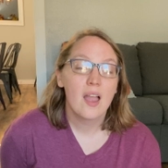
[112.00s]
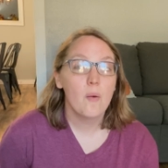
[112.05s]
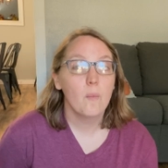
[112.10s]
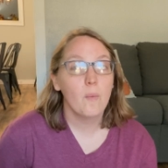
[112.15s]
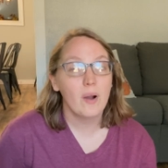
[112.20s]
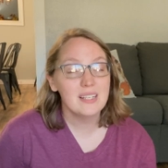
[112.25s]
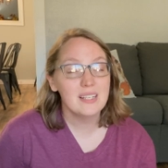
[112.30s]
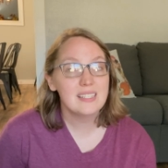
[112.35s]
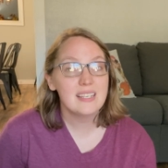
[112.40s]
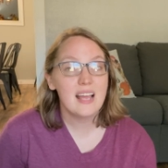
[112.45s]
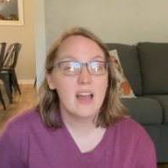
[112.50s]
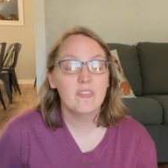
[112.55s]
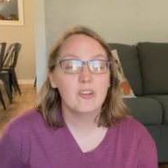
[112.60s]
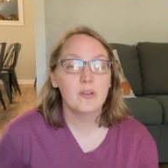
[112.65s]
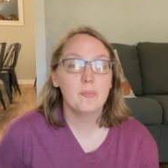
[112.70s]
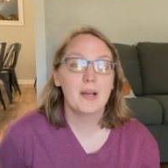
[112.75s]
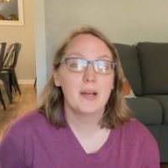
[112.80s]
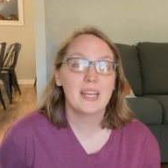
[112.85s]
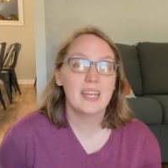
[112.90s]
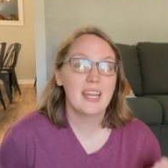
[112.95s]
Once
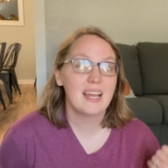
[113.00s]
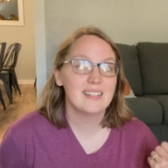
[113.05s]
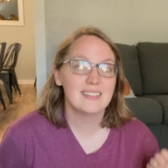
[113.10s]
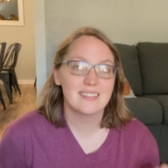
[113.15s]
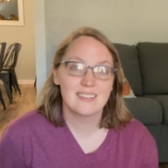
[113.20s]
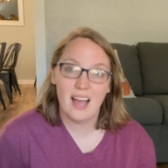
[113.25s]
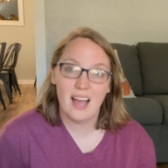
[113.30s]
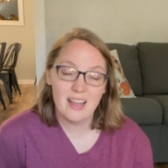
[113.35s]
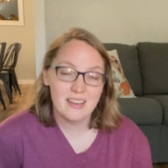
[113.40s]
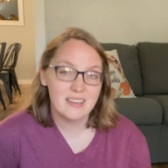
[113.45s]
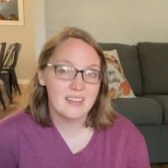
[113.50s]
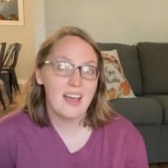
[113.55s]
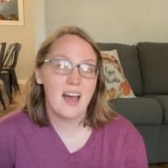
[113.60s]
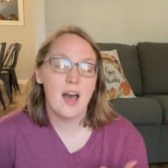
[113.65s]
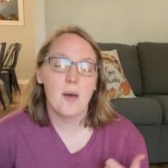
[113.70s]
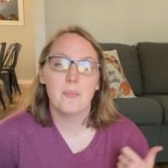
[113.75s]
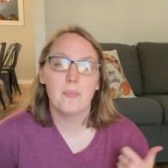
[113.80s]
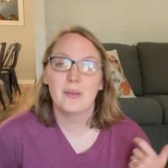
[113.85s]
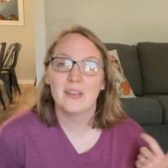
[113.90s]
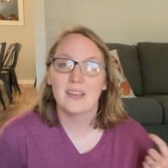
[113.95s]
everybody has gotten
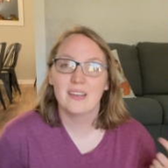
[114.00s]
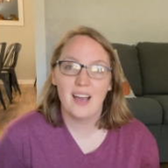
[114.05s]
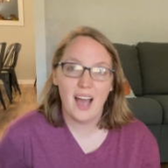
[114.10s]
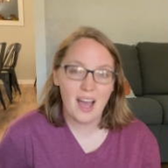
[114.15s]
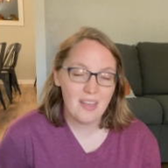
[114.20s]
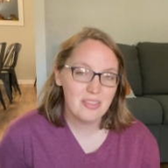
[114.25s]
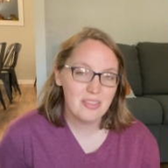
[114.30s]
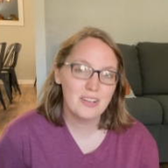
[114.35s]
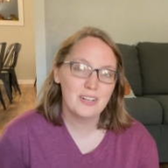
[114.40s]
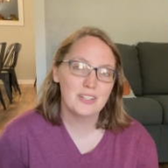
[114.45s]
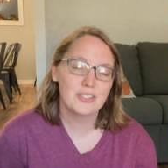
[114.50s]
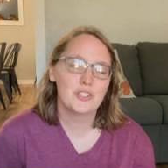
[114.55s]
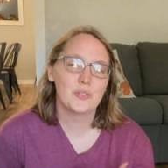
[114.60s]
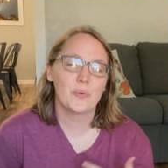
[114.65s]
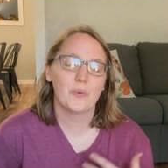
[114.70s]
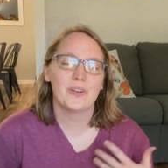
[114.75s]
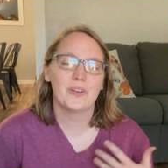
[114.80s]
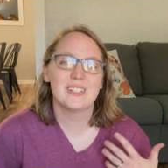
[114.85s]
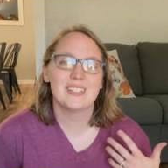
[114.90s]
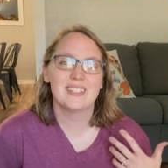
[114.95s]
up, gotten their
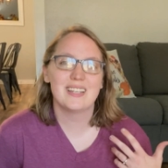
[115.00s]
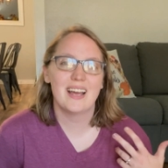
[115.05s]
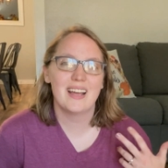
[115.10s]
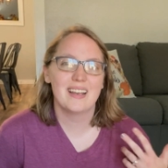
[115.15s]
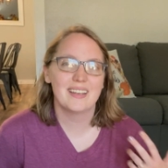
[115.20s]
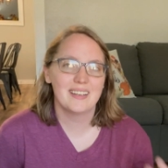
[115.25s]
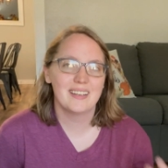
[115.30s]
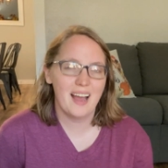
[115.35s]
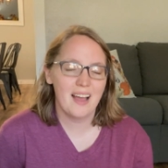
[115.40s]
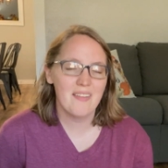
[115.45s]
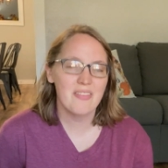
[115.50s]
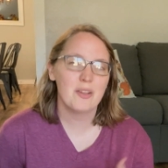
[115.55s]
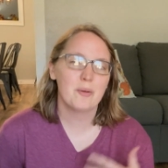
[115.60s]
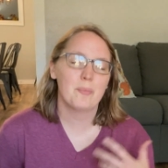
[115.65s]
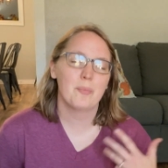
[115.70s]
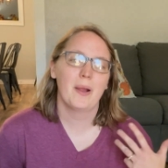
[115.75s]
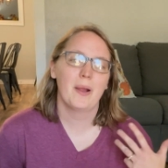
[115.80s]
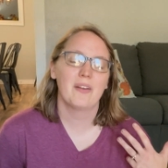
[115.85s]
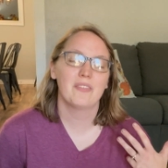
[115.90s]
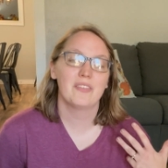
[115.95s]
chores done, gotten their
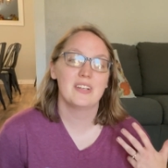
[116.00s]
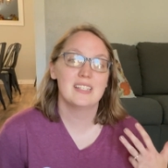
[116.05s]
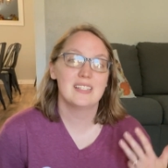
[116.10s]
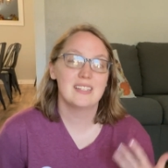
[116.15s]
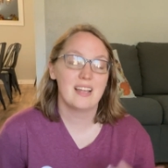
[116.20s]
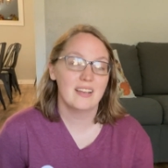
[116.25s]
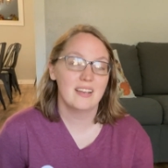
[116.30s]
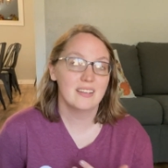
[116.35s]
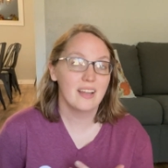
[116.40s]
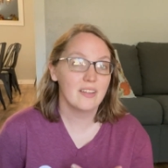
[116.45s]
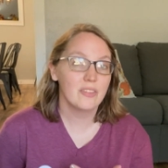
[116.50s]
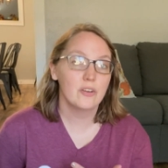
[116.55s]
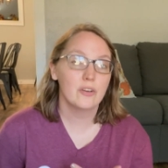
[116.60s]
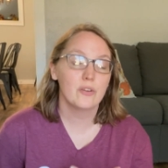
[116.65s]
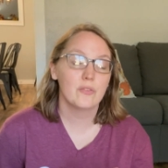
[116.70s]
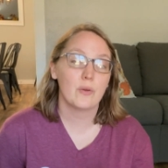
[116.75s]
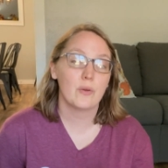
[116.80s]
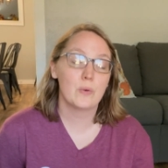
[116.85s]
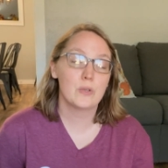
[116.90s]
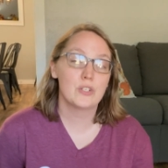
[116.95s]
breakfast, and done their
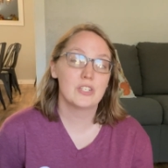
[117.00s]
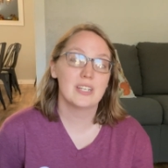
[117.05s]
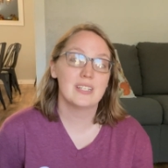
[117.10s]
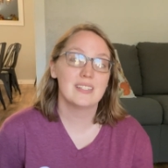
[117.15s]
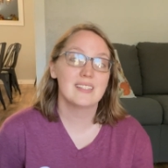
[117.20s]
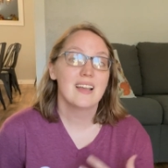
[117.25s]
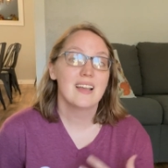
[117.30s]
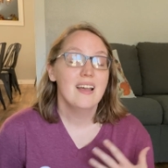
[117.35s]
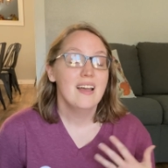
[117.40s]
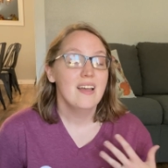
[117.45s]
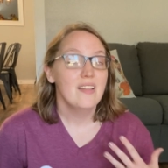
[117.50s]
devotions,